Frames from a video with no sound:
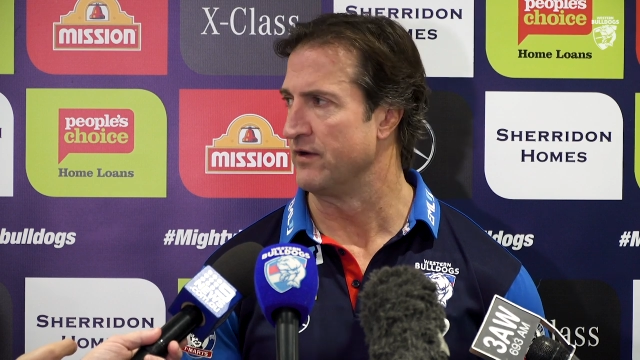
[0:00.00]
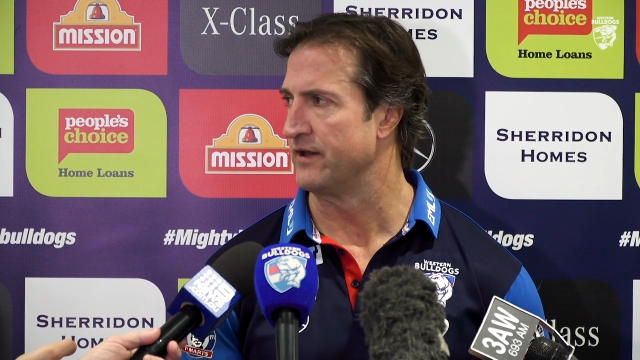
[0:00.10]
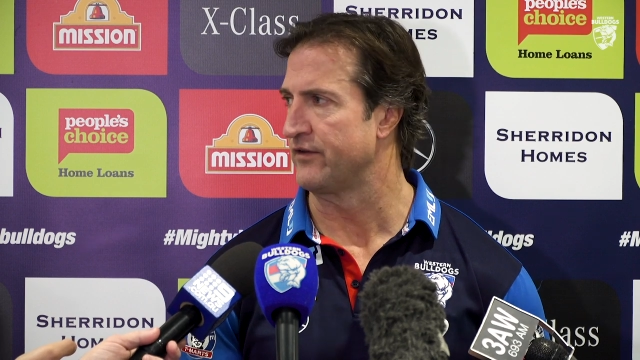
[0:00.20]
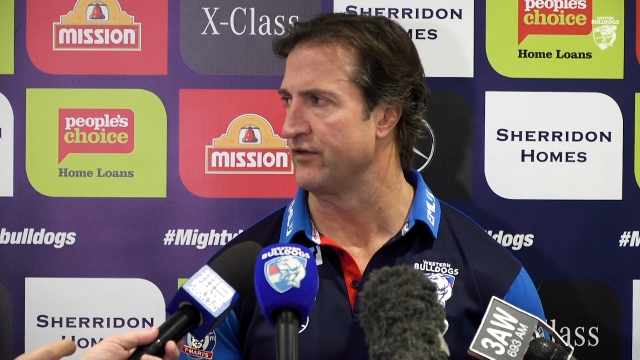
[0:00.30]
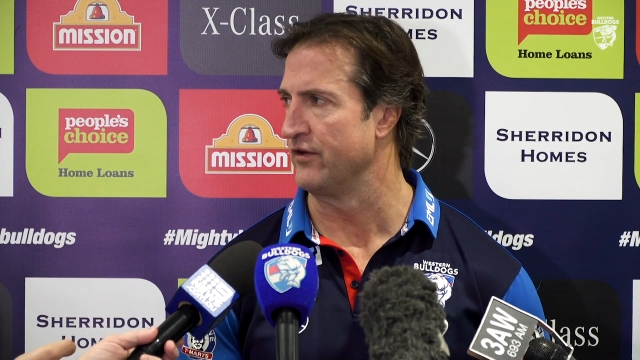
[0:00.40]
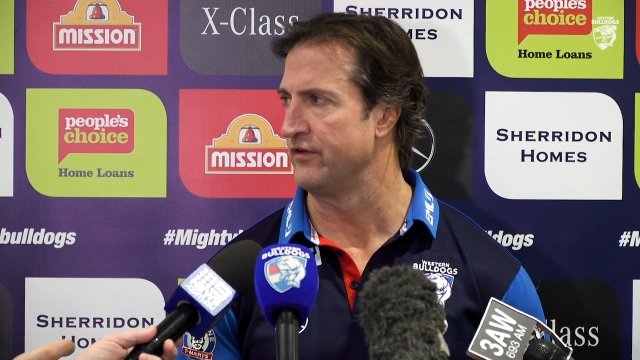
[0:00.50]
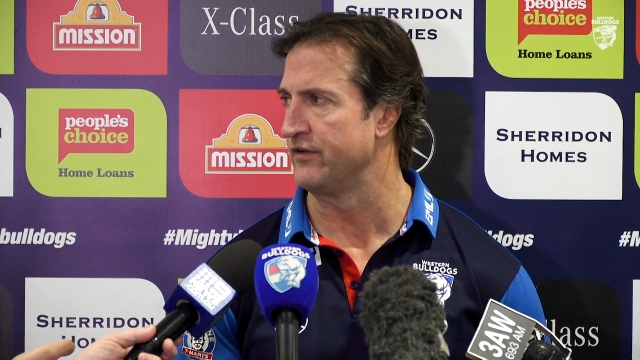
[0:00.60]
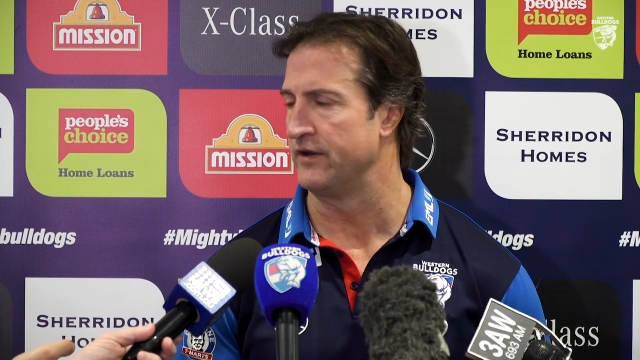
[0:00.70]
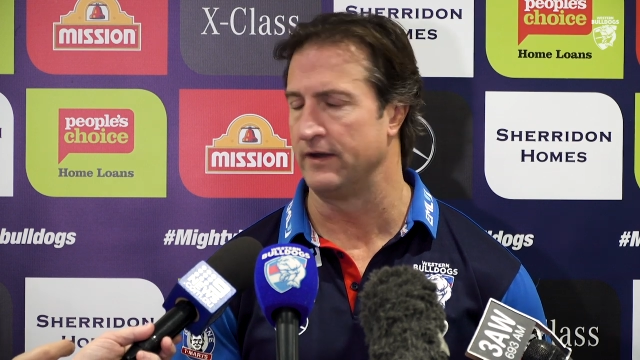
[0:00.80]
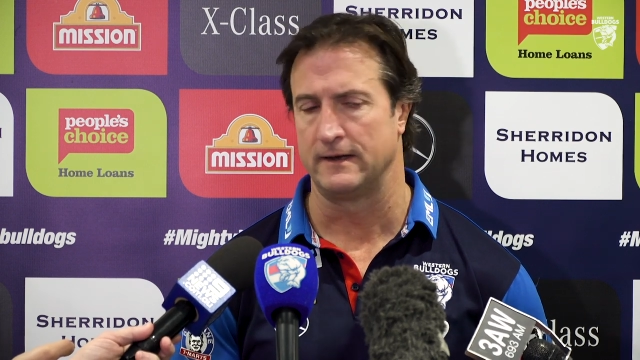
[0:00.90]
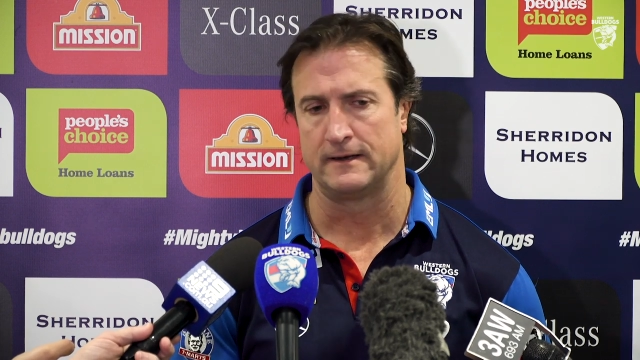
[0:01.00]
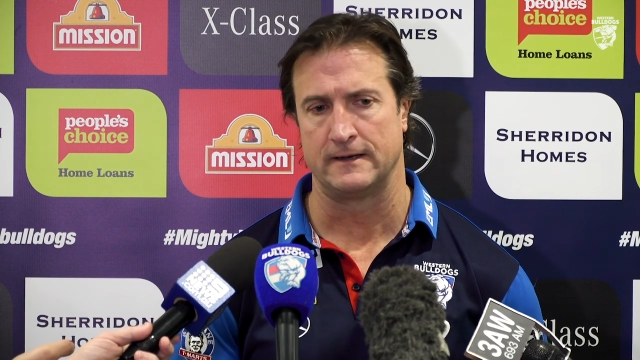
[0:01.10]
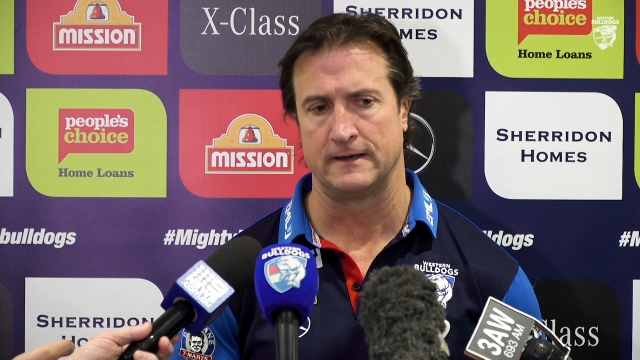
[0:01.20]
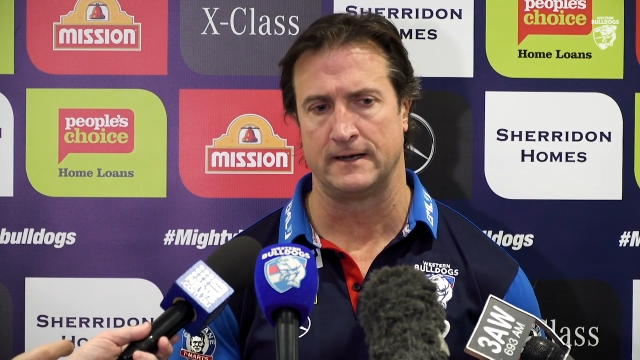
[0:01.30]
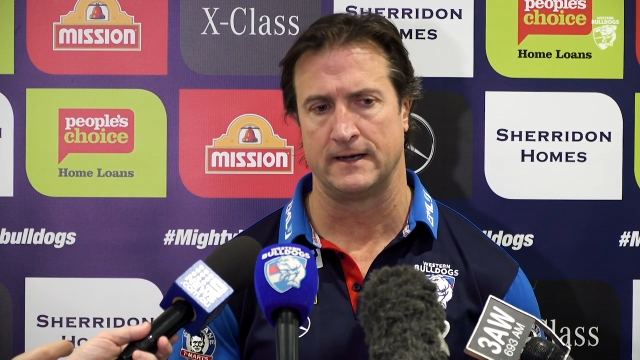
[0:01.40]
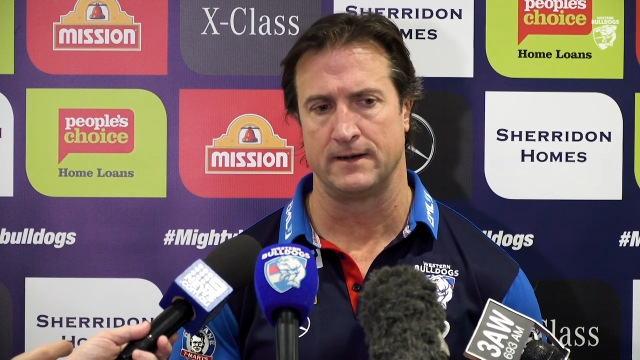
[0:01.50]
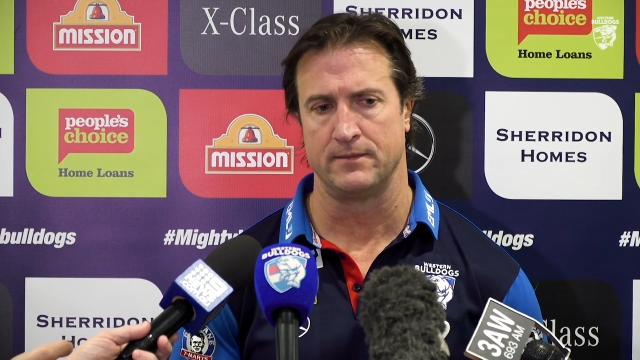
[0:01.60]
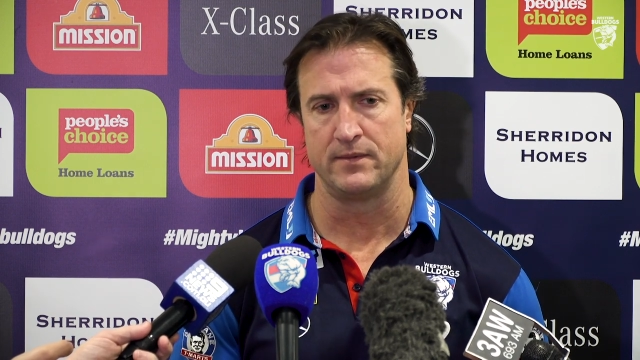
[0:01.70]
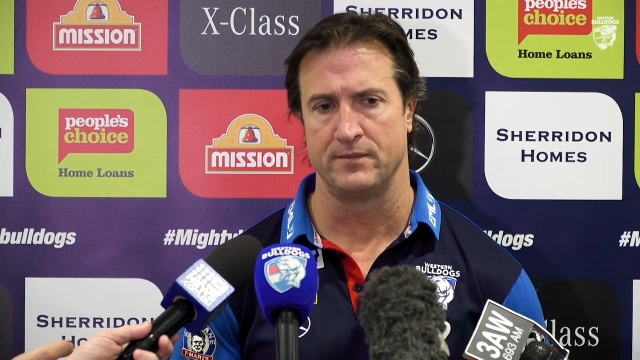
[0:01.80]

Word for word: round season um,